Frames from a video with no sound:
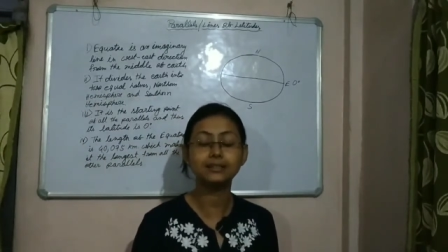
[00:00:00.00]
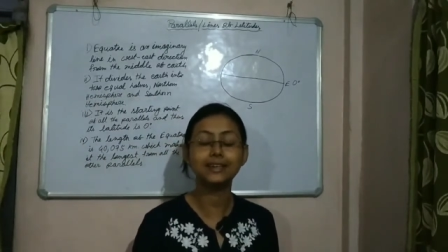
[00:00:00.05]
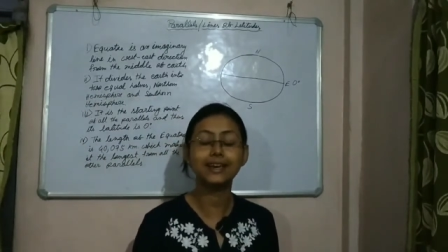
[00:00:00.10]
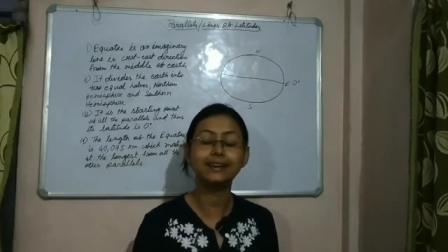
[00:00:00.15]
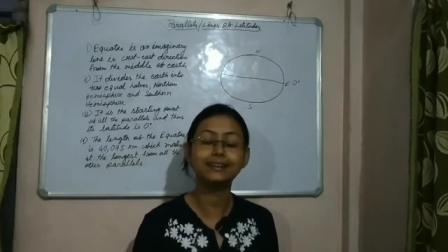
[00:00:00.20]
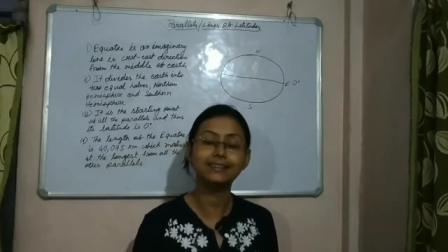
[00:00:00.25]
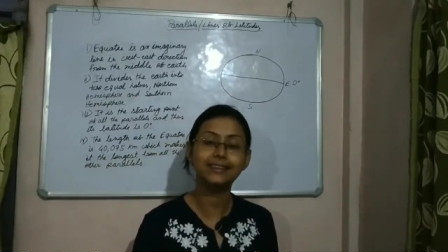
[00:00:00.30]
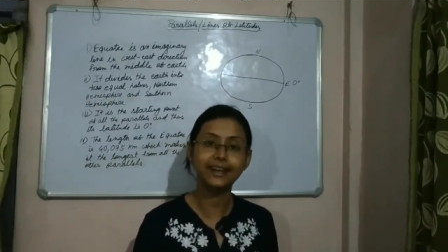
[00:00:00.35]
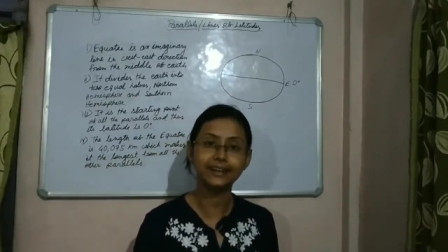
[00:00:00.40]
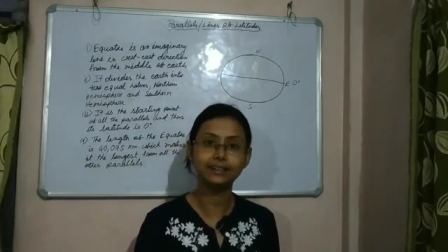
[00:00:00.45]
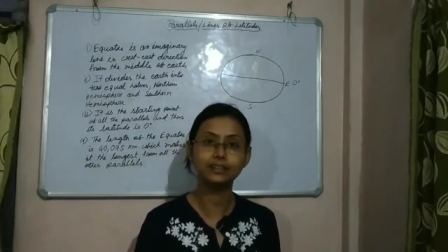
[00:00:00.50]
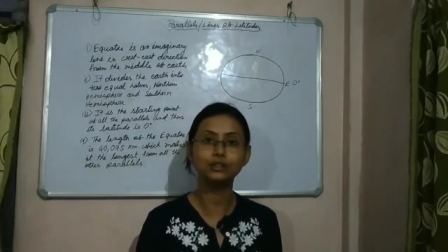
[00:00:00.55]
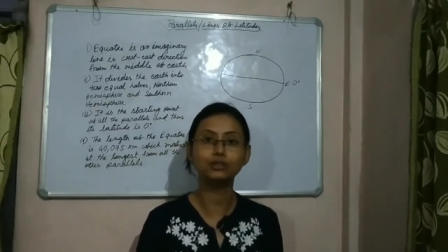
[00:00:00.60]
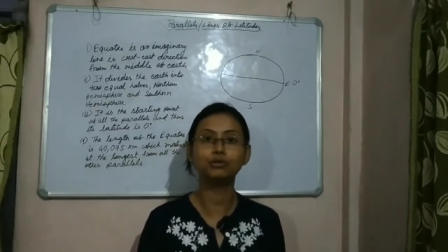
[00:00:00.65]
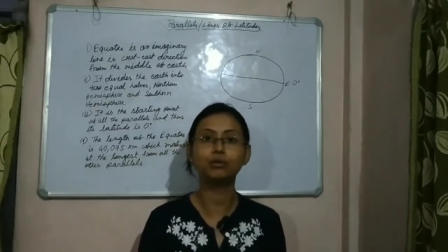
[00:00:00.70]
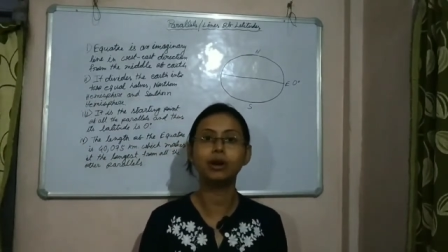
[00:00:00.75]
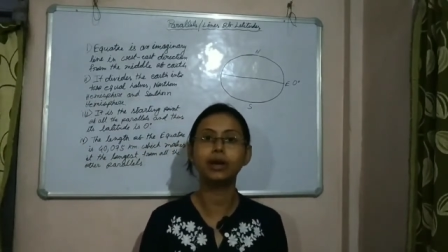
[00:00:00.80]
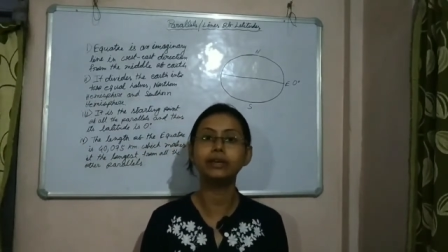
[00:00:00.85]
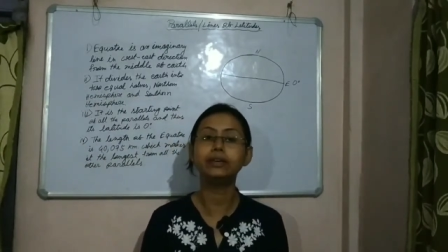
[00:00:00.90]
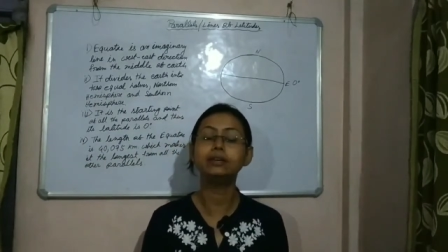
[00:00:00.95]
and that is
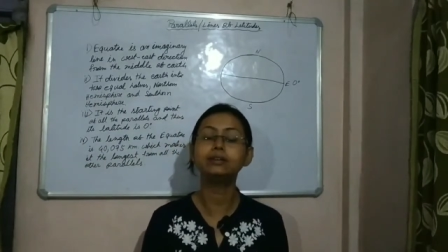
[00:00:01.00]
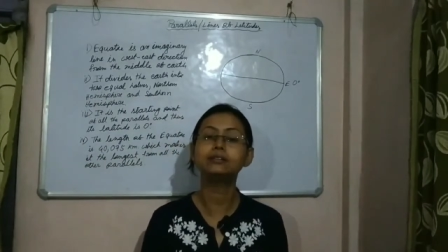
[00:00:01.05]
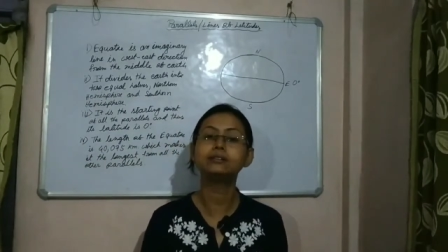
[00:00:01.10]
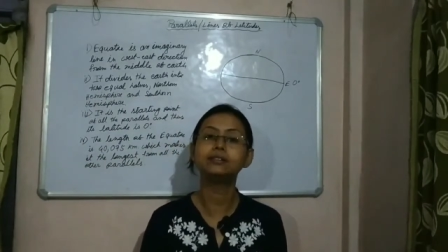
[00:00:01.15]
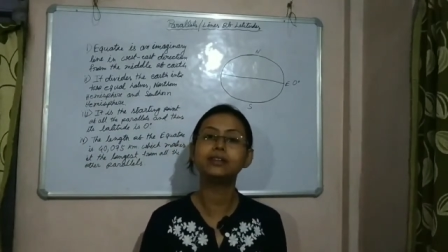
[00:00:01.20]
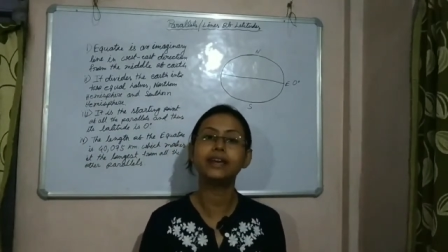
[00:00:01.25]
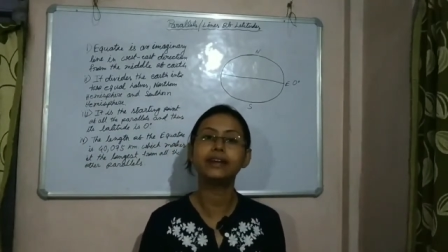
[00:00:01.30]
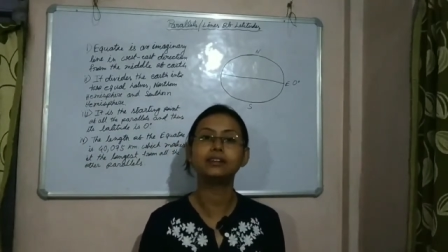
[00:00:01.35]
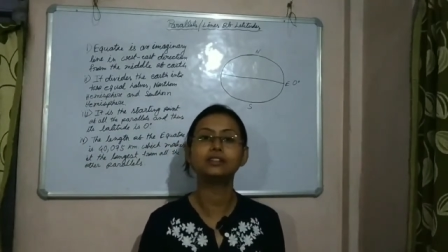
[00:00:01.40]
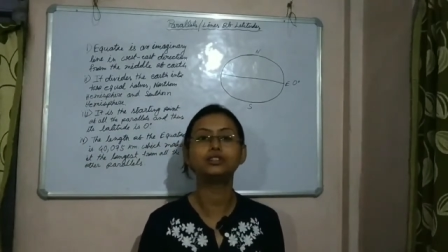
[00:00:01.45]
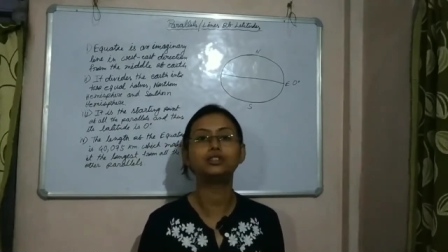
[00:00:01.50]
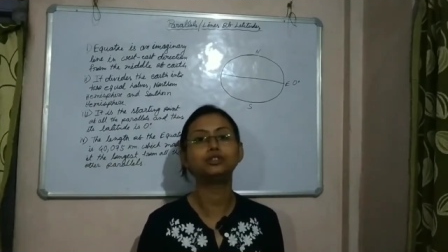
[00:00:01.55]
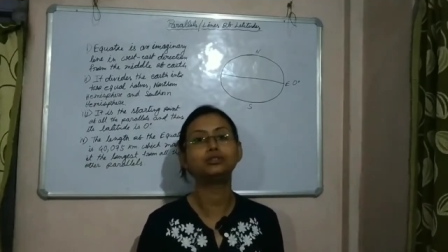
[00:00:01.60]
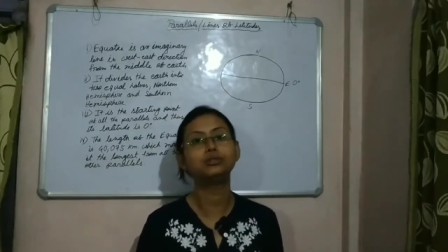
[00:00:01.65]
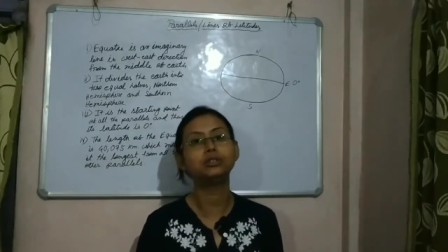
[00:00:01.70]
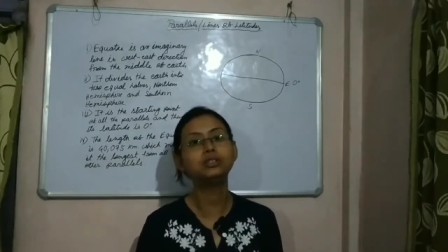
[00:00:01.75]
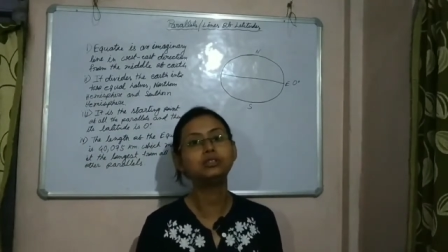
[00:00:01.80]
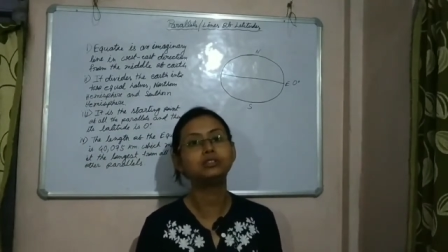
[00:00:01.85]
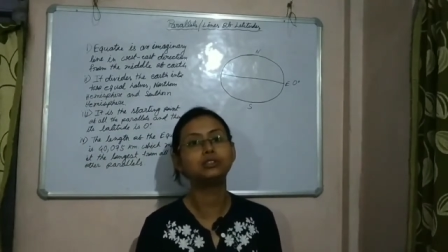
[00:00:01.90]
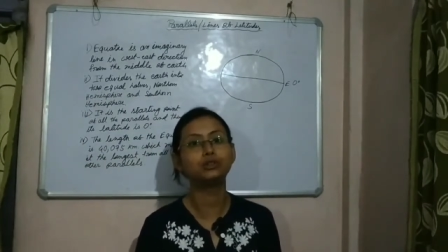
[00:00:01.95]
why its latitude
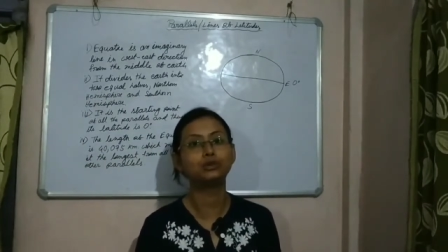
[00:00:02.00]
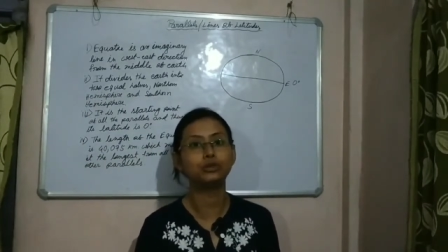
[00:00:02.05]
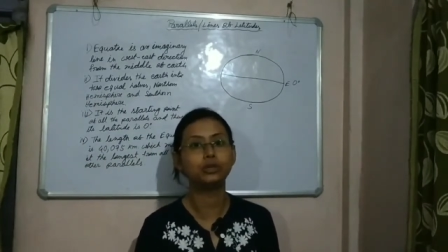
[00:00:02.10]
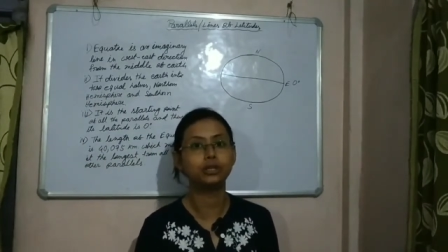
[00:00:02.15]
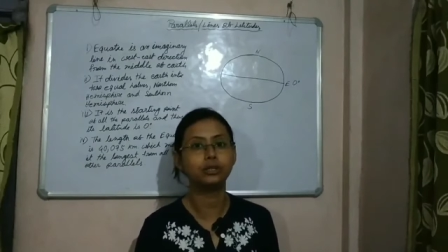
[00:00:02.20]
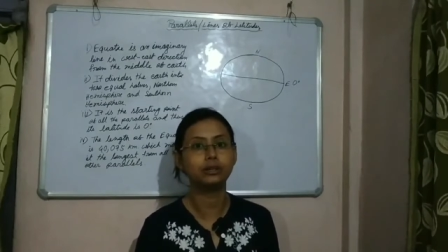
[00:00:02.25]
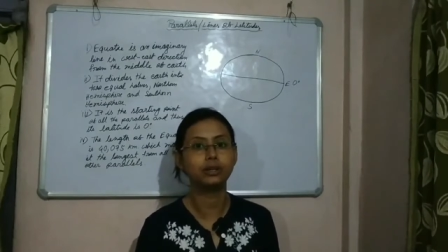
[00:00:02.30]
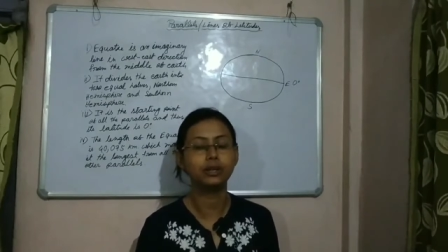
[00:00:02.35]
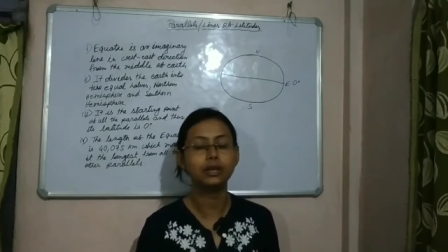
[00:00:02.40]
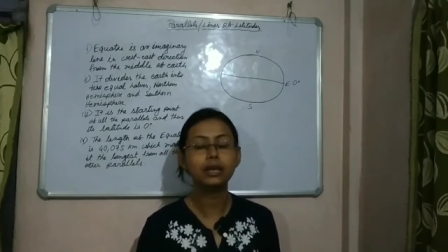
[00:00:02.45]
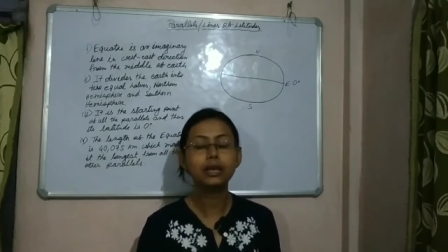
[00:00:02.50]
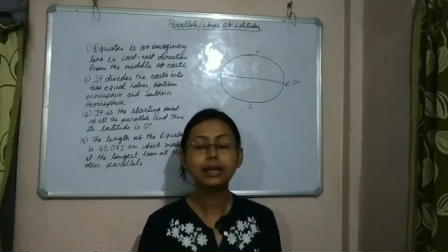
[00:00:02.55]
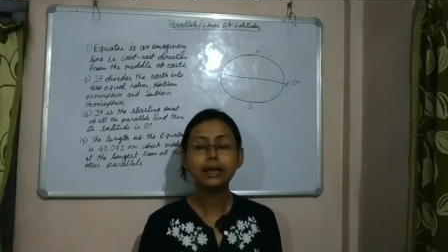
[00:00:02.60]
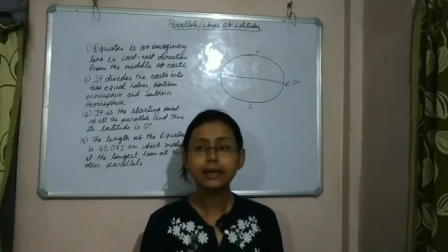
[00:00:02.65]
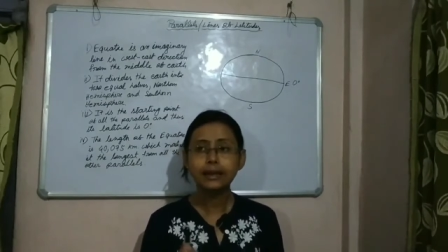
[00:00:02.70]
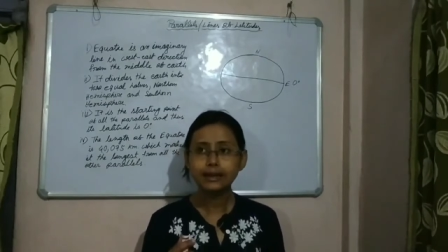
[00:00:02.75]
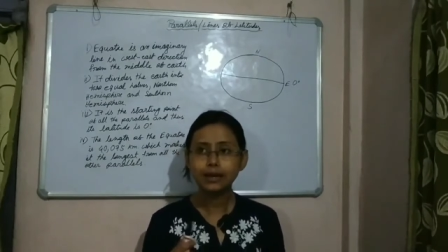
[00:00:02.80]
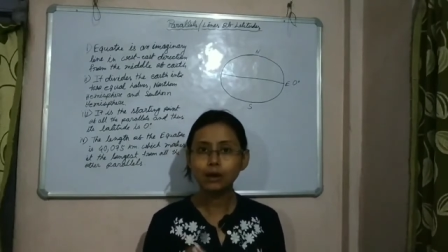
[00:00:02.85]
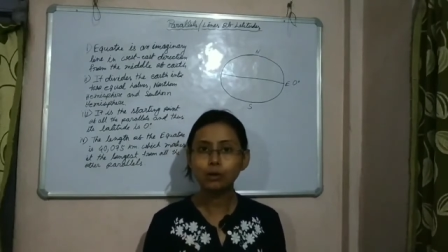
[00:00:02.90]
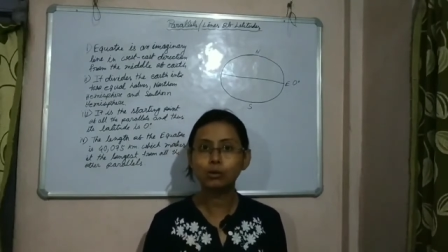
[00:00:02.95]
is 0 degree.
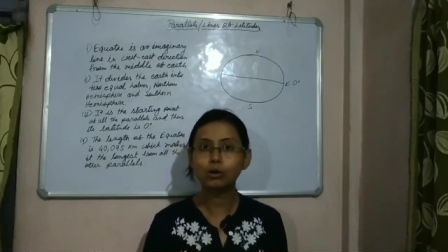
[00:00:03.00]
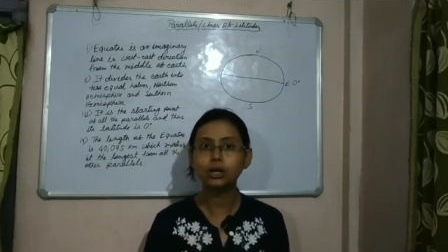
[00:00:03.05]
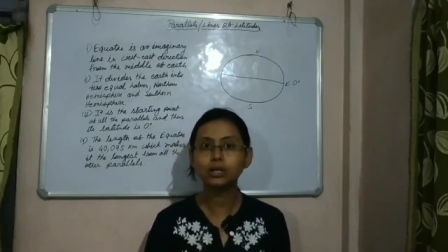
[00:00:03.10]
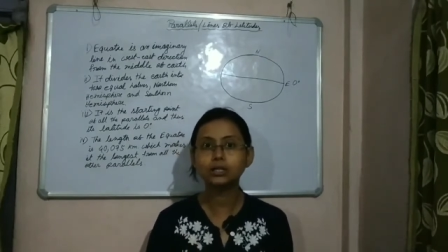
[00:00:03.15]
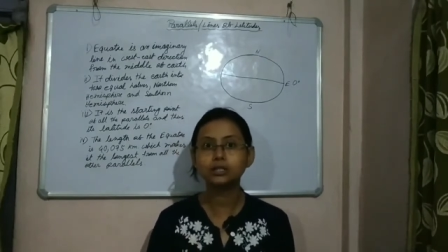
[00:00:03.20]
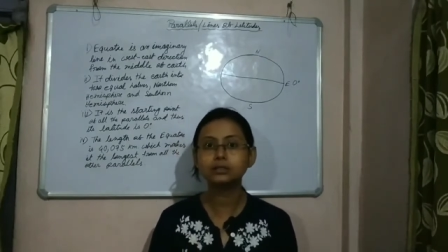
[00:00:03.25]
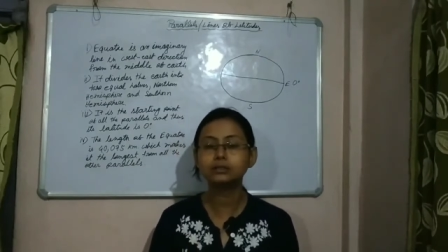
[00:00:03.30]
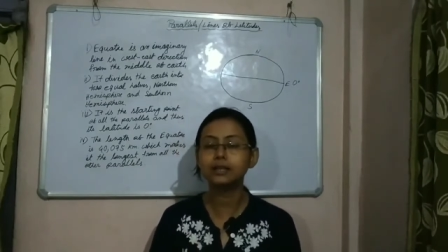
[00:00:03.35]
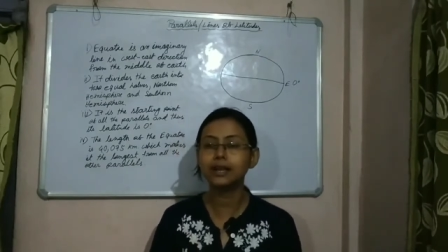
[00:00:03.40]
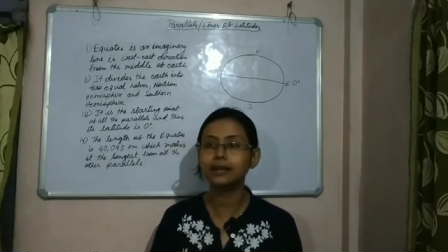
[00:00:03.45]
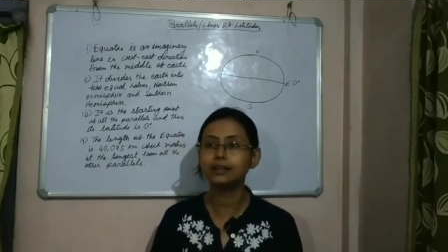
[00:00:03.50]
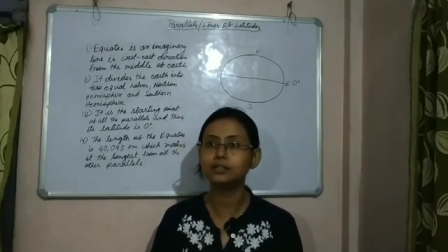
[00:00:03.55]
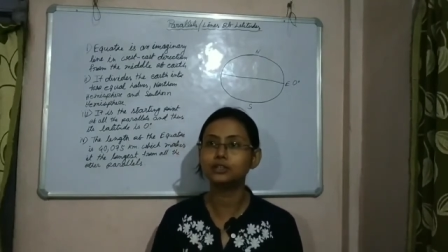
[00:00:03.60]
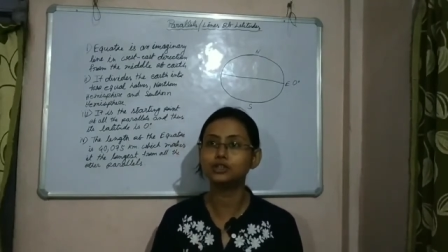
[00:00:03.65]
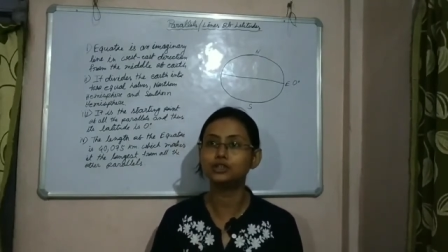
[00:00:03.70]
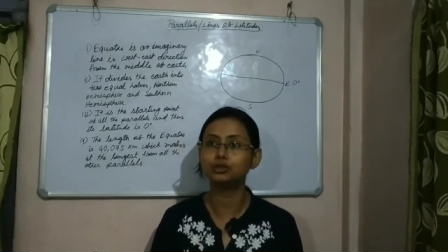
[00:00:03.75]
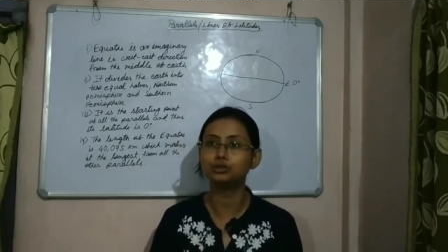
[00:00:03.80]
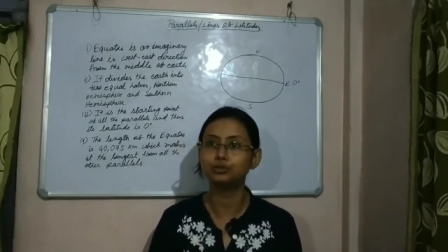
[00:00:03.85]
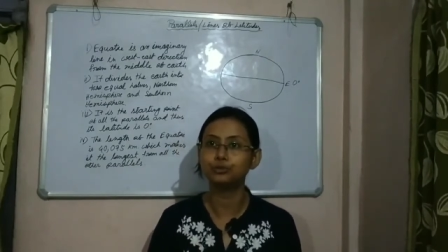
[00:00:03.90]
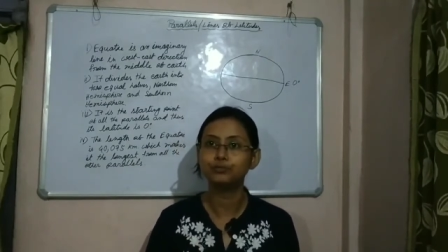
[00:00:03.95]
Now what is
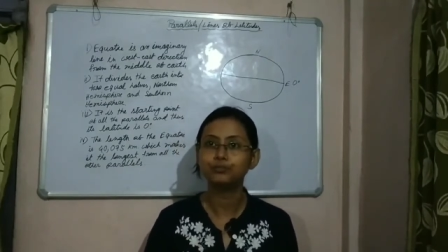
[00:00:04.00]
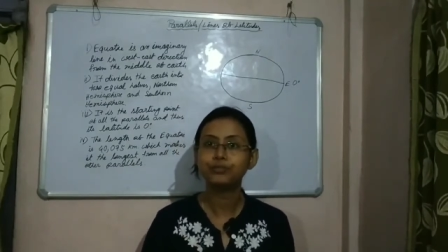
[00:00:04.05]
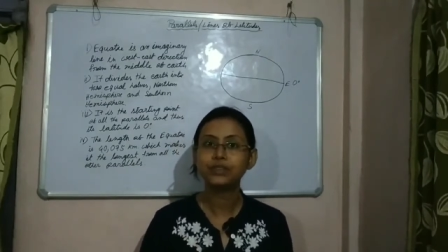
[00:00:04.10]
latitude?